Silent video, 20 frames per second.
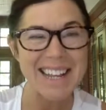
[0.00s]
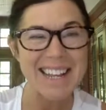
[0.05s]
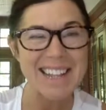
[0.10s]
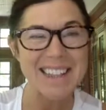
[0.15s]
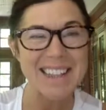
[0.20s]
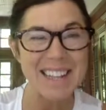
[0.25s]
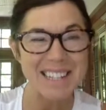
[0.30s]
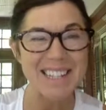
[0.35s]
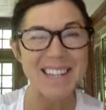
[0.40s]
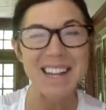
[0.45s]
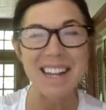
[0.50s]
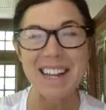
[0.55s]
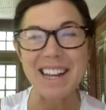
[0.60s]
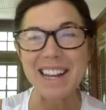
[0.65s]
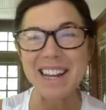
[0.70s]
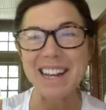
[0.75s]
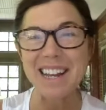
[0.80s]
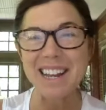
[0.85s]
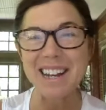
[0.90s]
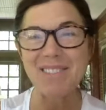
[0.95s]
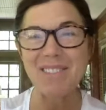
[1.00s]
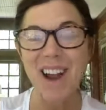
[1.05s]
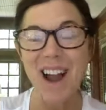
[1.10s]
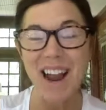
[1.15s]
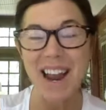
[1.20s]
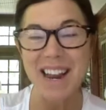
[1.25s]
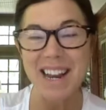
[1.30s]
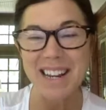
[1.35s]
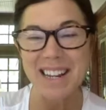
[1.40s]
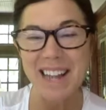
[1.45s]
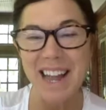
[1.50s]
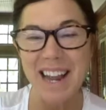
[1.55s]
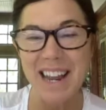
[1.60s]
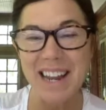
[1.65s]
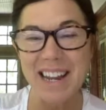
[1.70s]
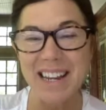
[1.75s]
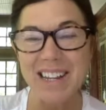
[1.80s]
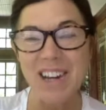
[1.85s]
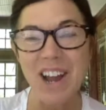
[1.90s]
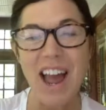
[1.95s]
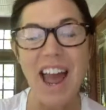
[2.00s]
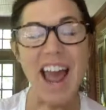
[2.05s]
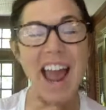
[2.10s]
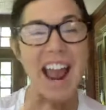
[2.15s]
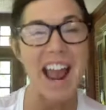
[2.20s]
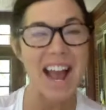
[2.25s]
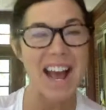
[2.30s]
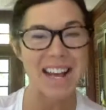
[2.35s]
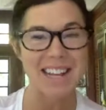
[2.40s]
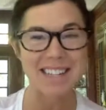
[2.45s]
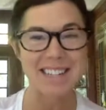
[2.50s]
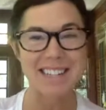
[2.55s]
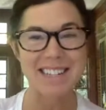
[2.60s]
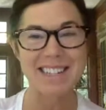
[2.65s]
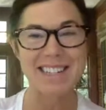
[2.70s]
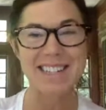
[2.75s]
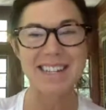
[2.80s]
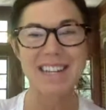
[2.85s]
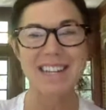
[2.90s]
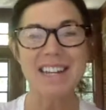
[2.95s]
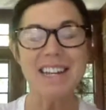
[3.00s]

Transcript: That's it, right? Like, ask.